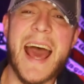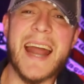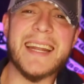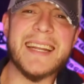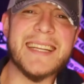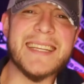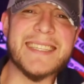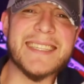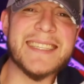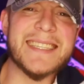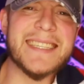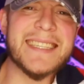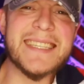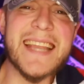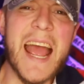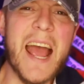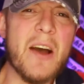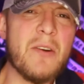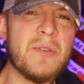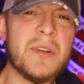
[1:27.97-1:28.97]
at an
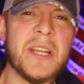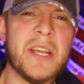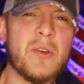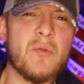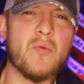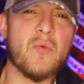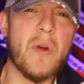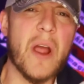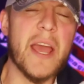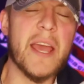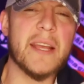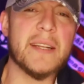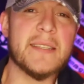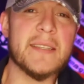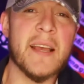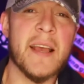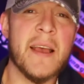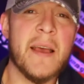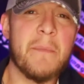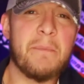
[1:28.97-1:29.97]
astounding
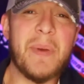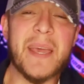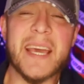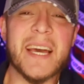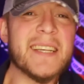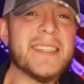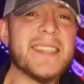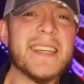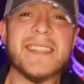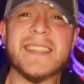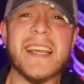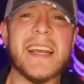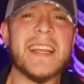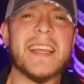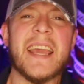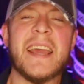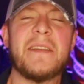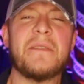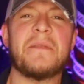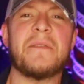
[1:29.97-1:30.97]
rate because it's
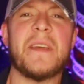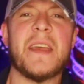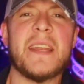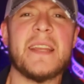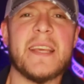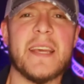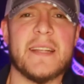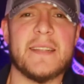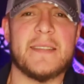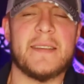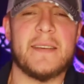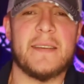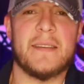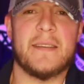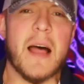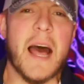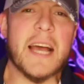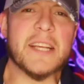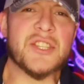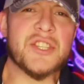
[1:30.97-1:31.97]
inconvenient.
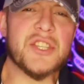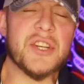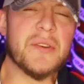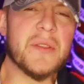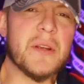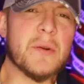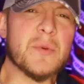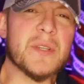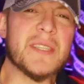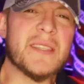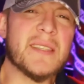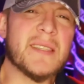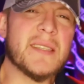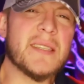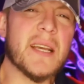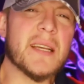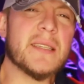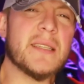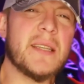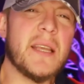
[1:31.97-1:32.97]
Last year there were
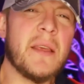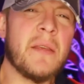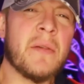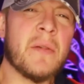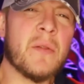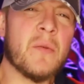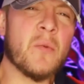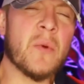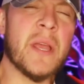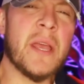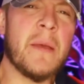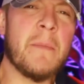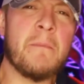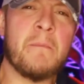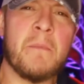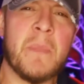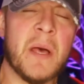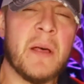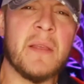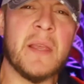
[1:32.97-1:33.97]
63
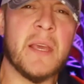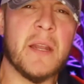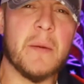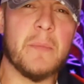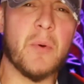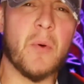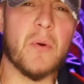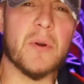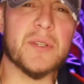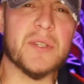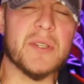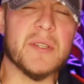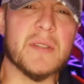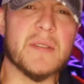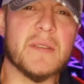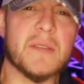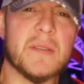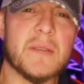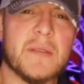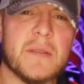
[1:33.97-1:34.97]
million
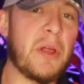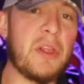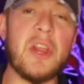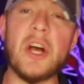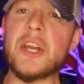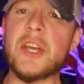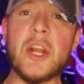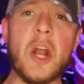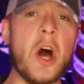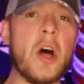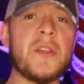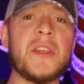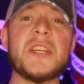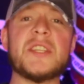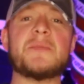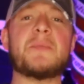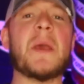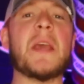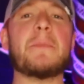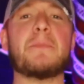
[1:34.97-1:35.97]
abortions. But look at all
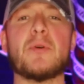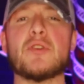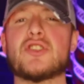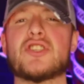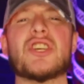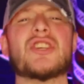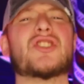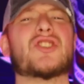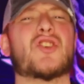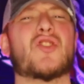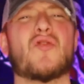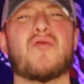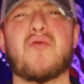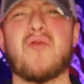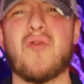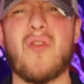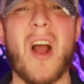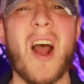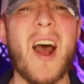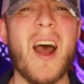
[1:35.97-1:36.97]
these people just
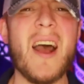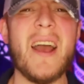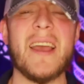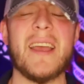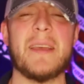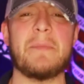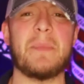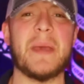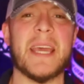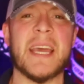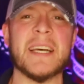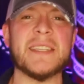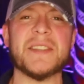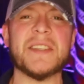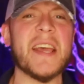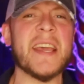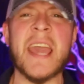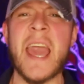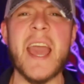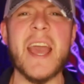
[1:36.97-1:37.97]
crying because
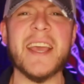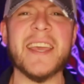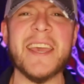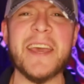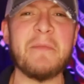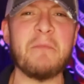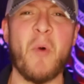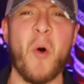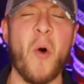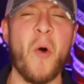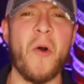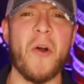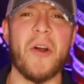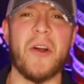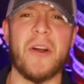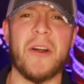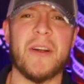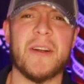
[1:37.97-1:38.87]
they can't get more.